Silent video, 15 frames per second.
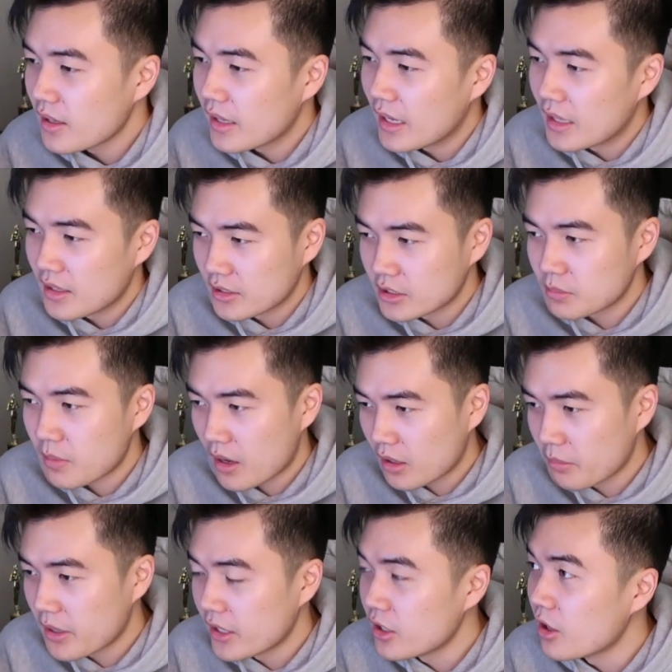And then
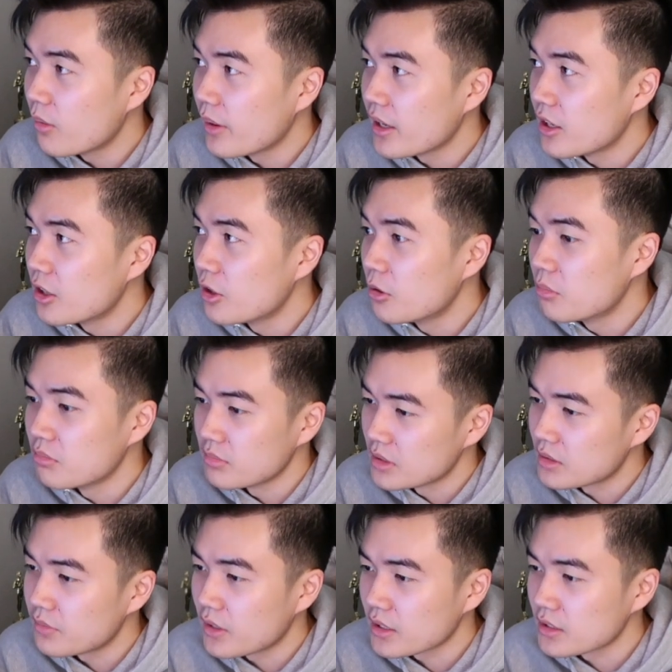Spider-Man No Way Home
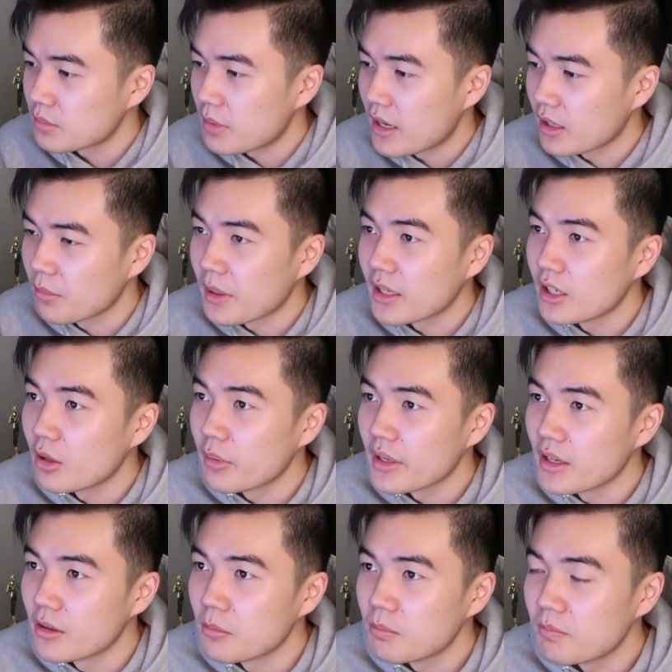is fucking Spider-Man No
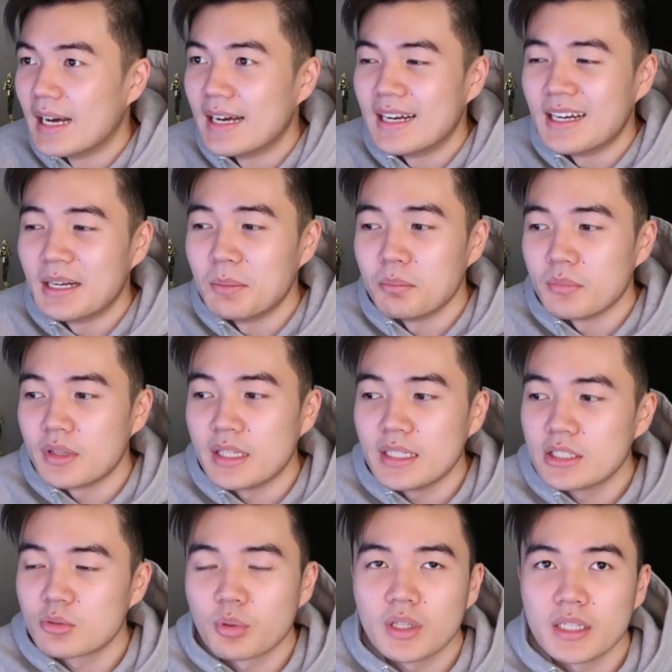Way Home.
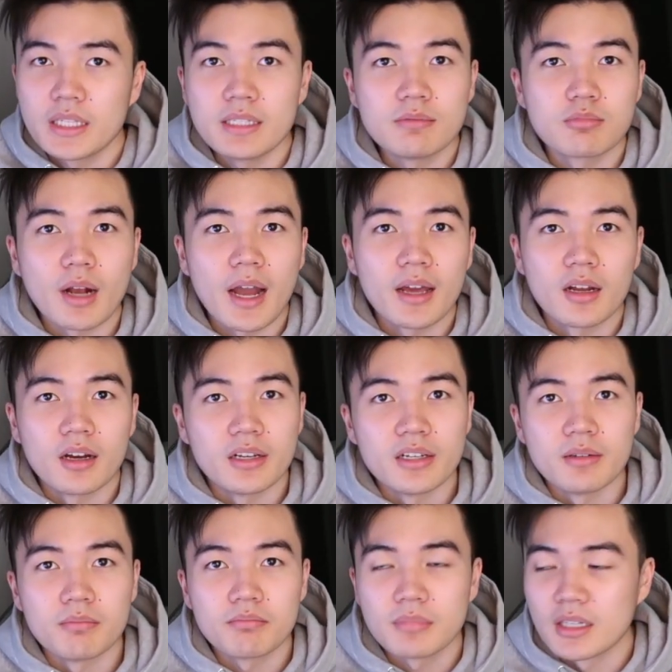These really ride
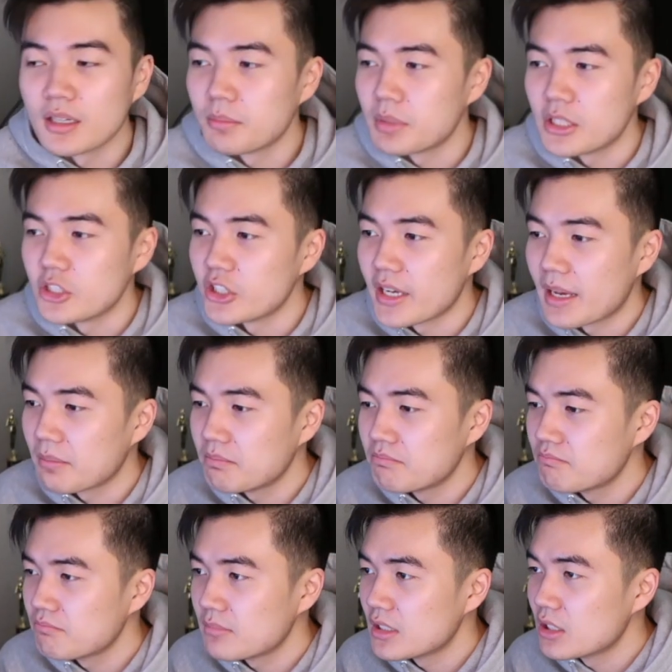on PGA. It
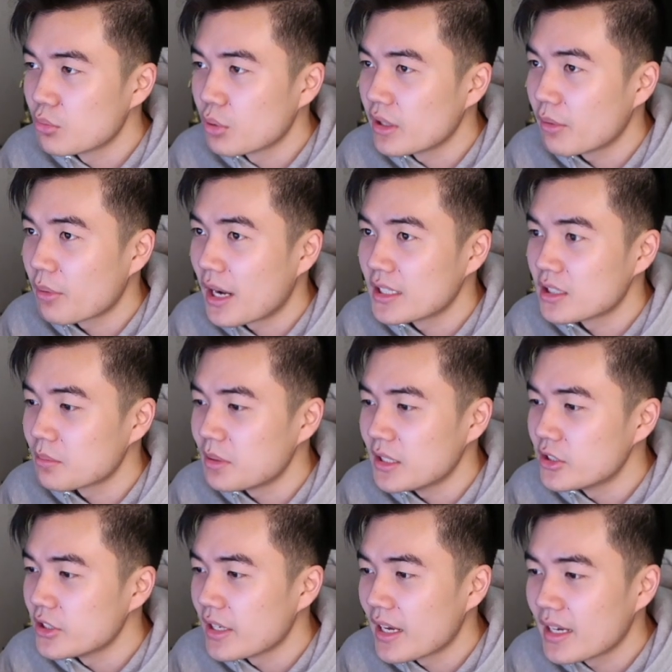really rides on
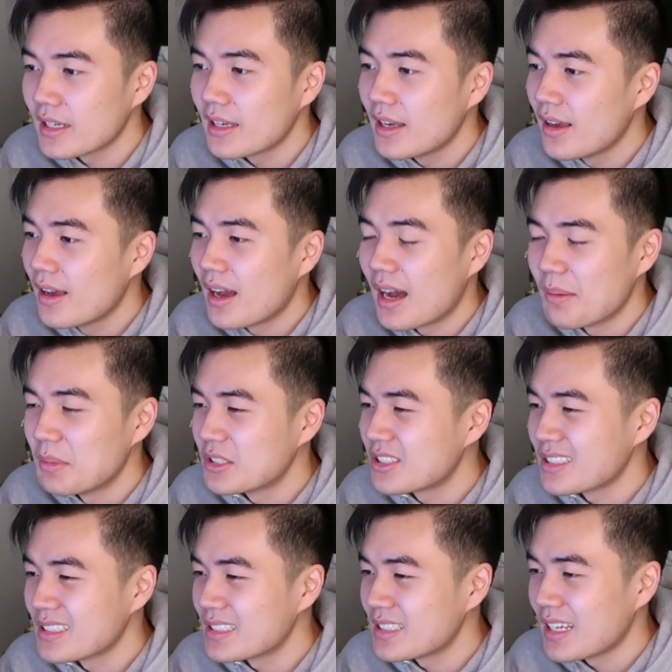PGA. I'm
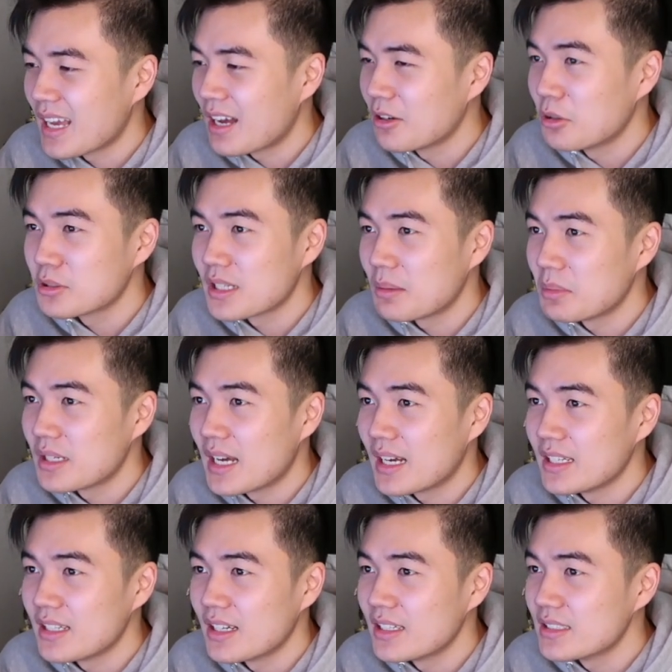interested to see how No Time to
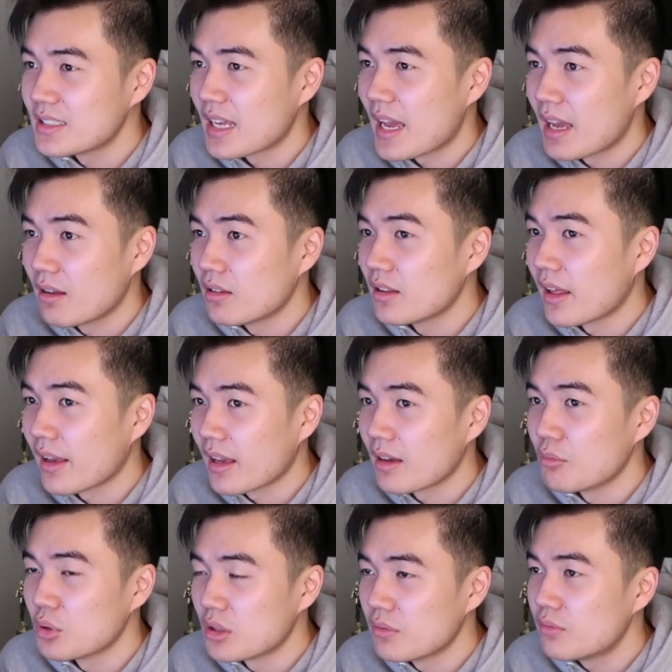Die does like
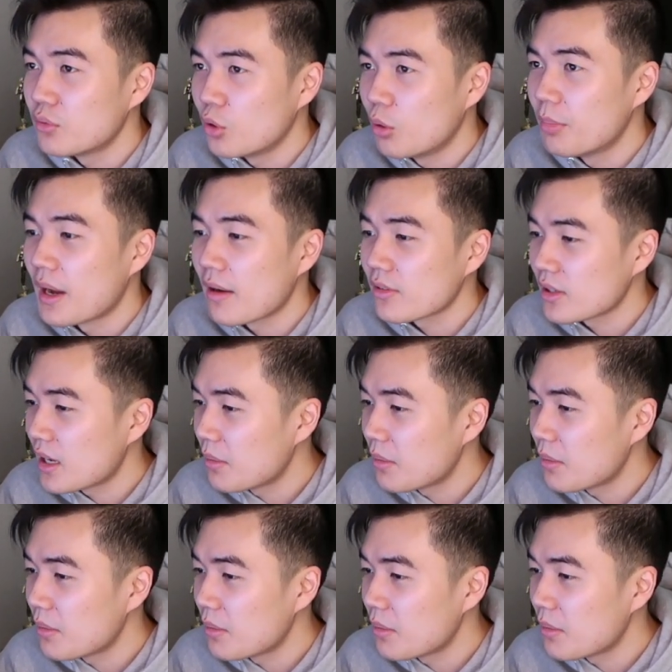with the full BAFTA